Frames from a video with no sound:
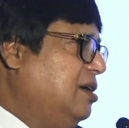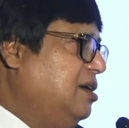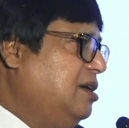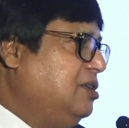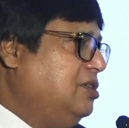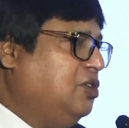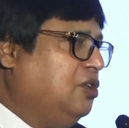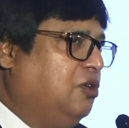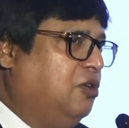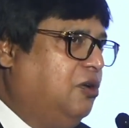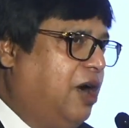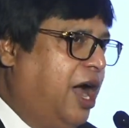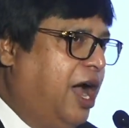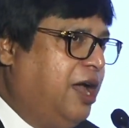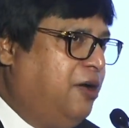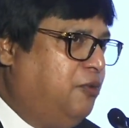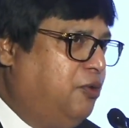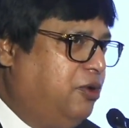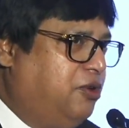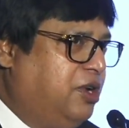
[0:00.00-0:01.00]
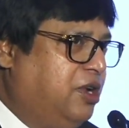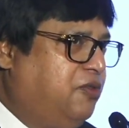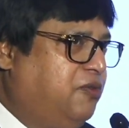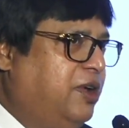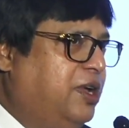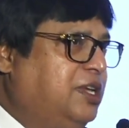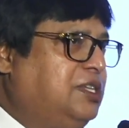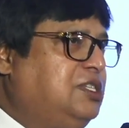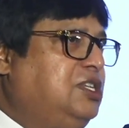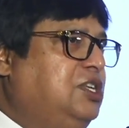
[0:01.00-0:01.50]
So I would
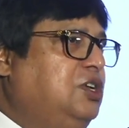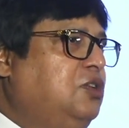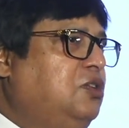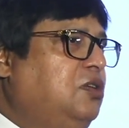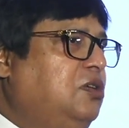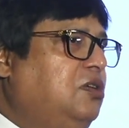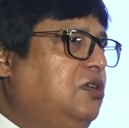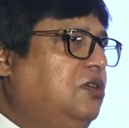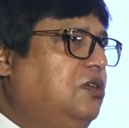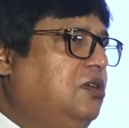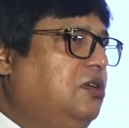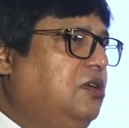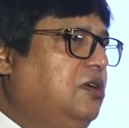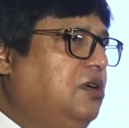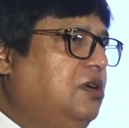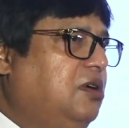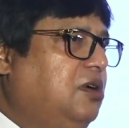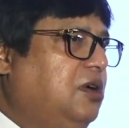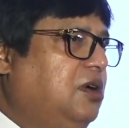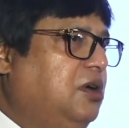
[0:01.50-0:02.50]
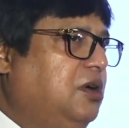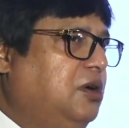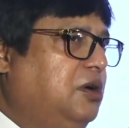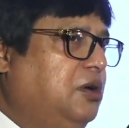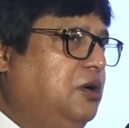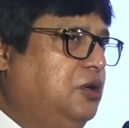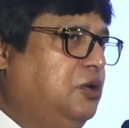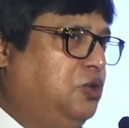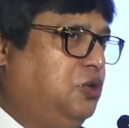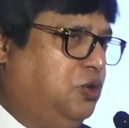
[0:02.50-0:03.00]
request you
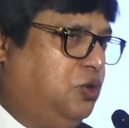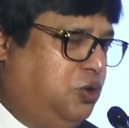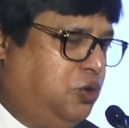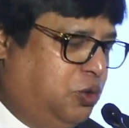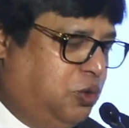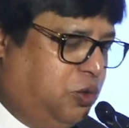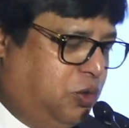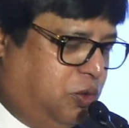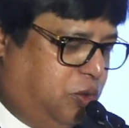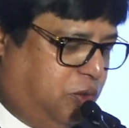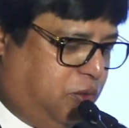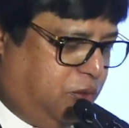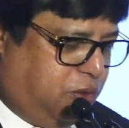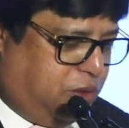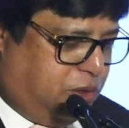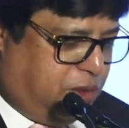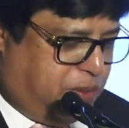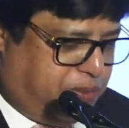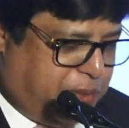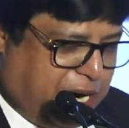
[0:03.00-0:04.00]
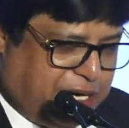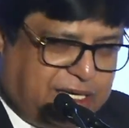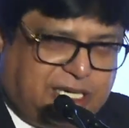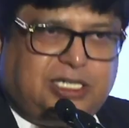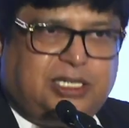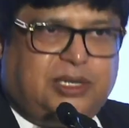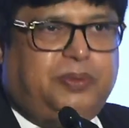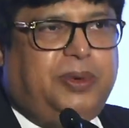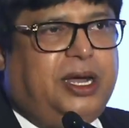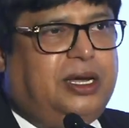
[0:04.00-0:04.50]
to
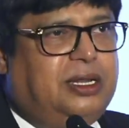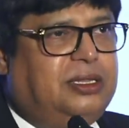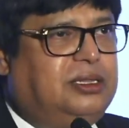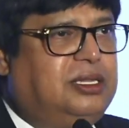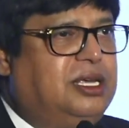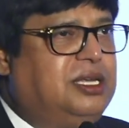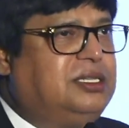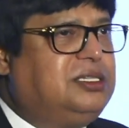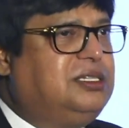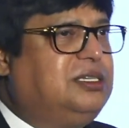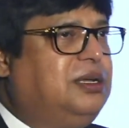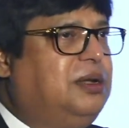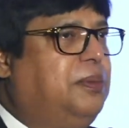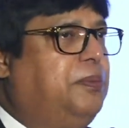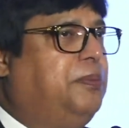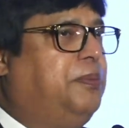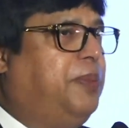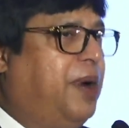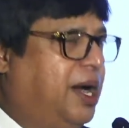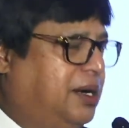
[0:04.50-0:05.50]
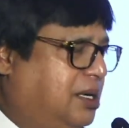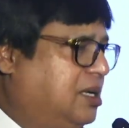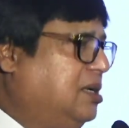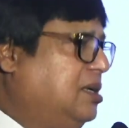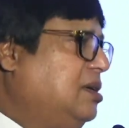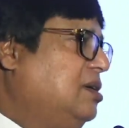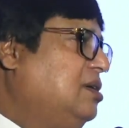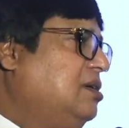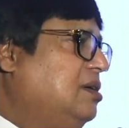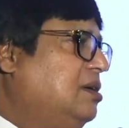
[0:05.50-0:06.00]
participate in this,
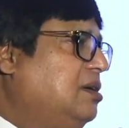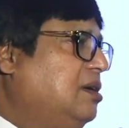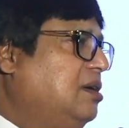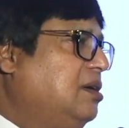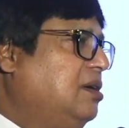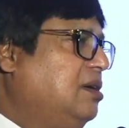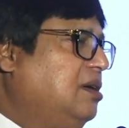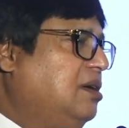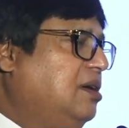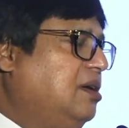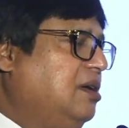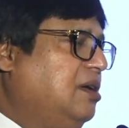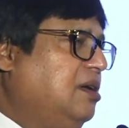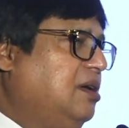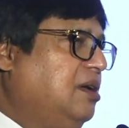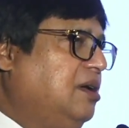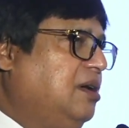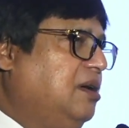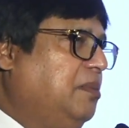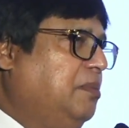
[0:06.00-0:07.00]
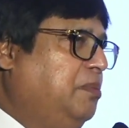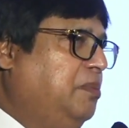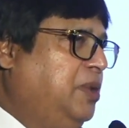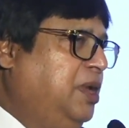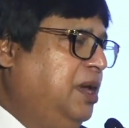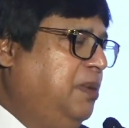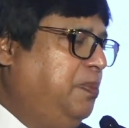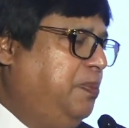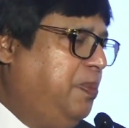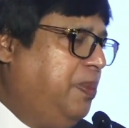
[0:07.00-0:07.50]
but
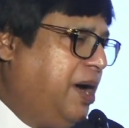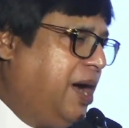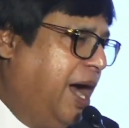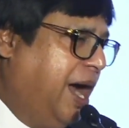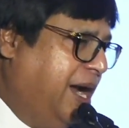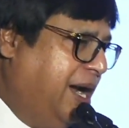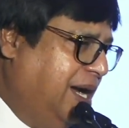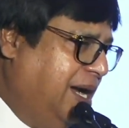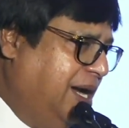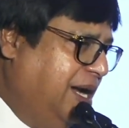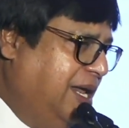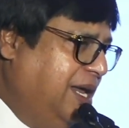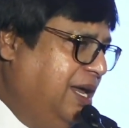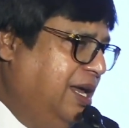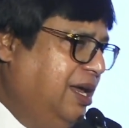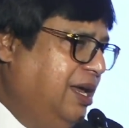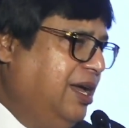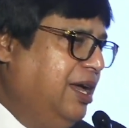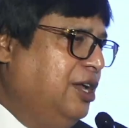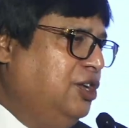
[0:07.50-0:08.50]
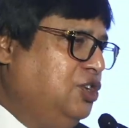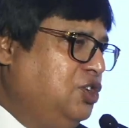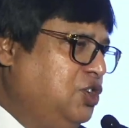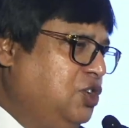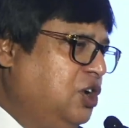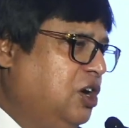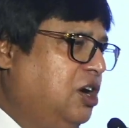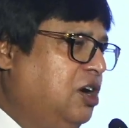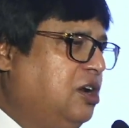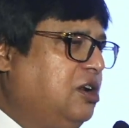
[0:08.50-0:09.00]
be kindly
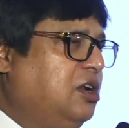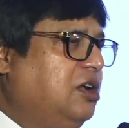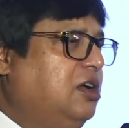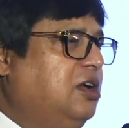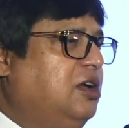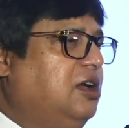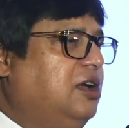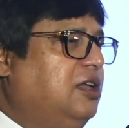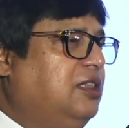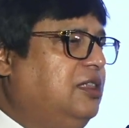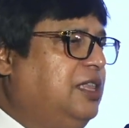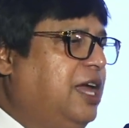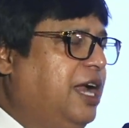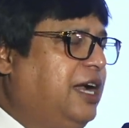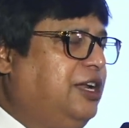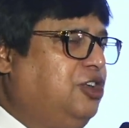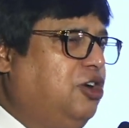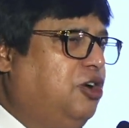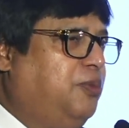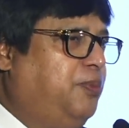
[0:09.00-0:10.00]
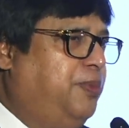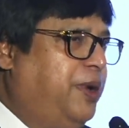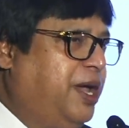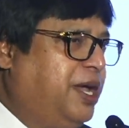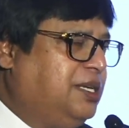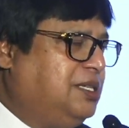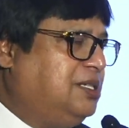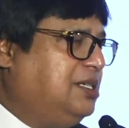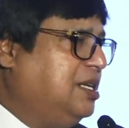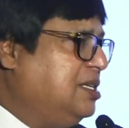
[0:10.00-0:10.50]
ensure that your
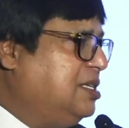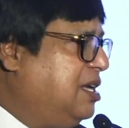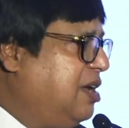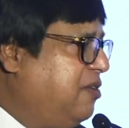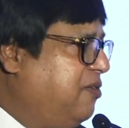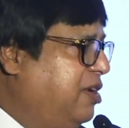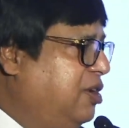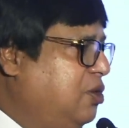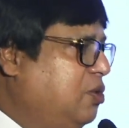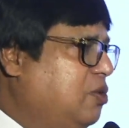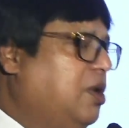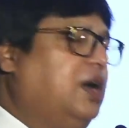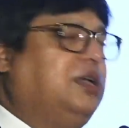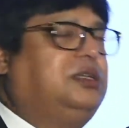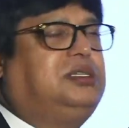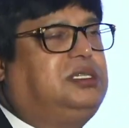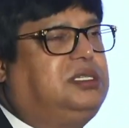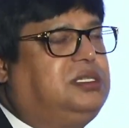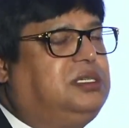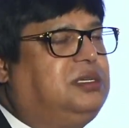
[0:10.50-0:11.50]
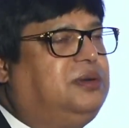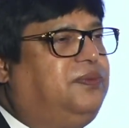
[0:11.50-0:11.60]
best is given to us.